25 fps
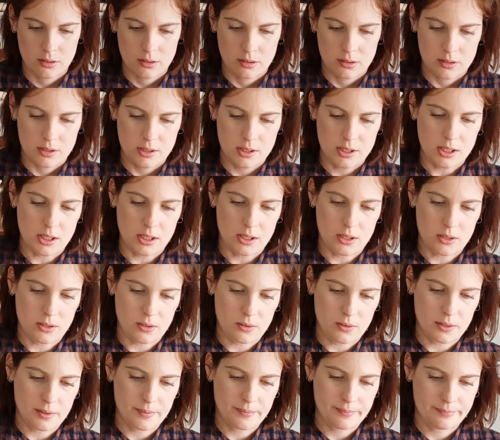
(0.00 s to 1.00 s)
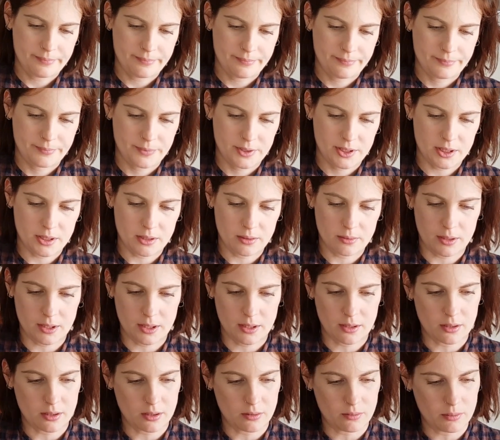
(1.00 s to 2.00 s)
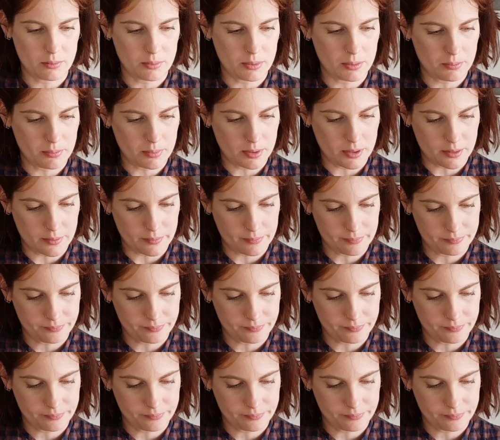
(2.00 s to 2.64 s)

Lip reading: No, so I can't remember.